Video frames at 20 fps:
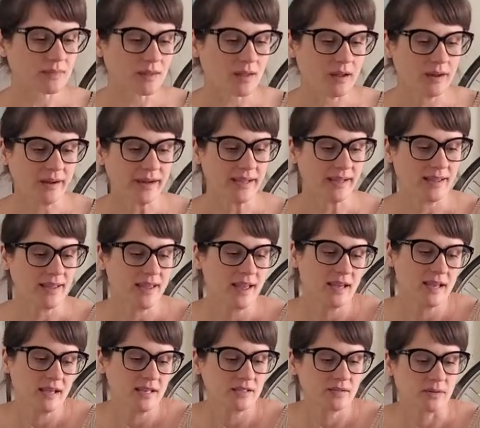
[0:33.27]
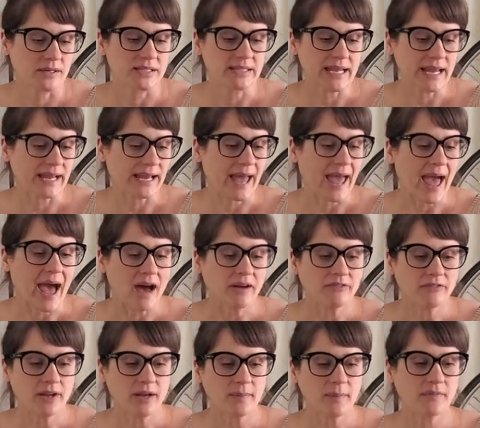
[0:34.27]
All right, so we're gonna take a
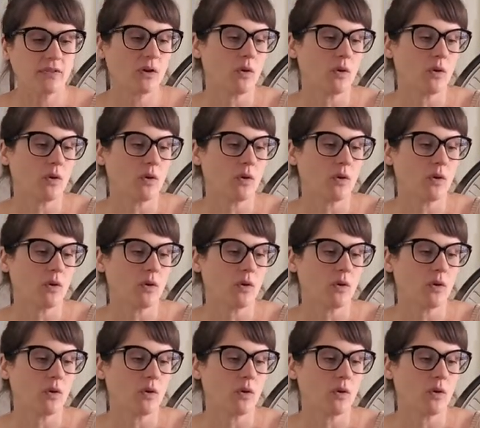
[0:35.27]
1/2 cup of the